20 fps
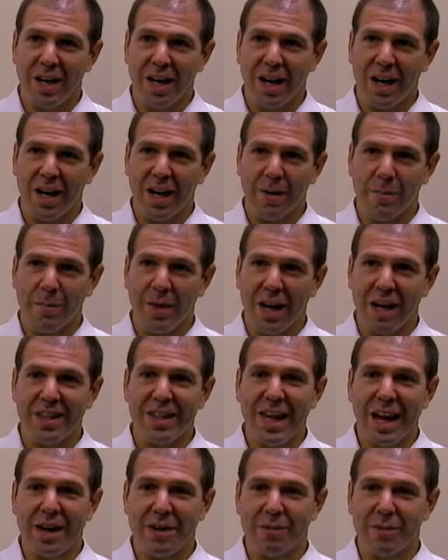
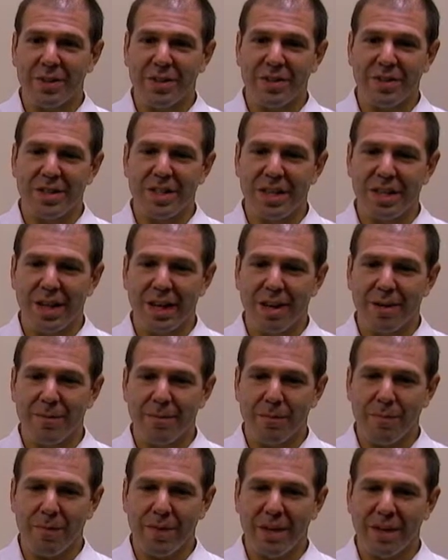And that was the
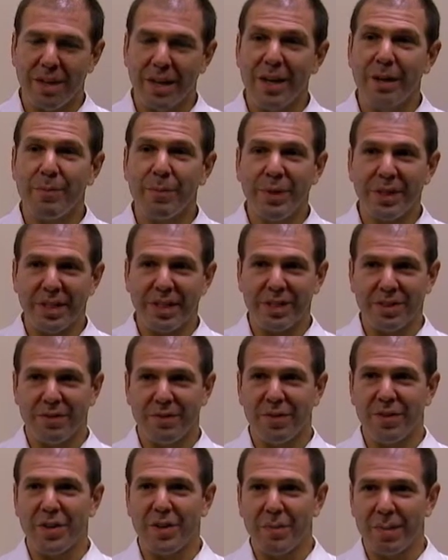impetus
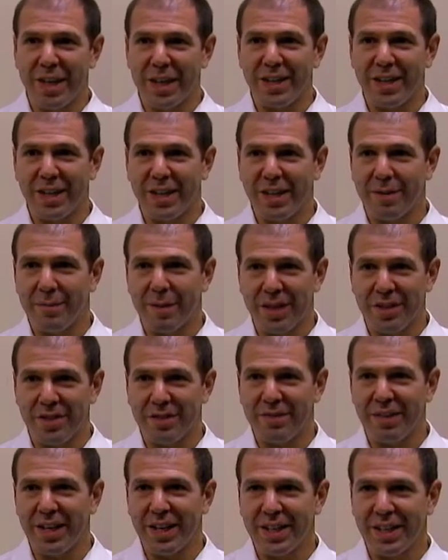for the mandate in
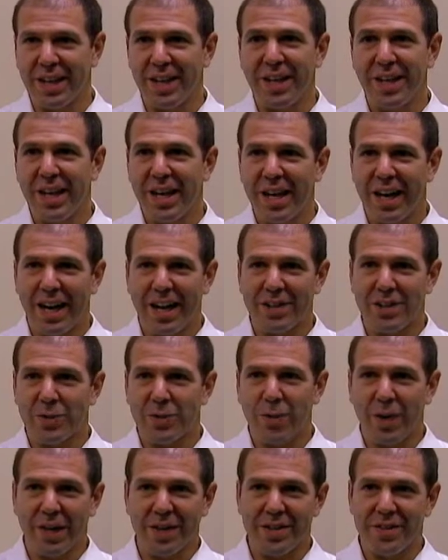Pennsylvania, as it
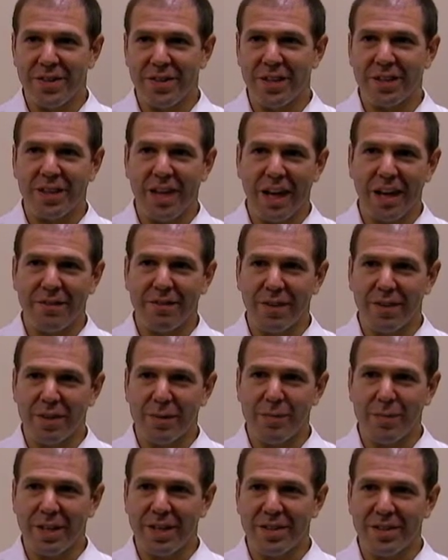was in a lot of
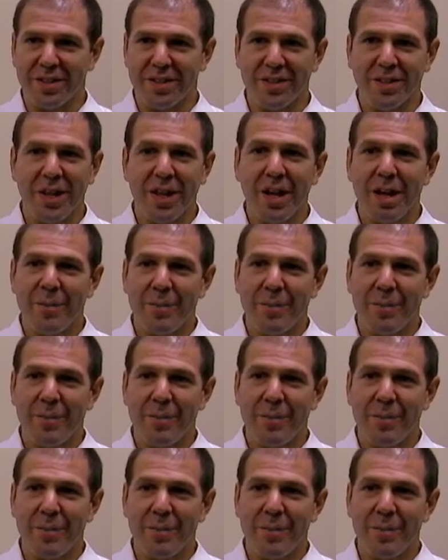other places.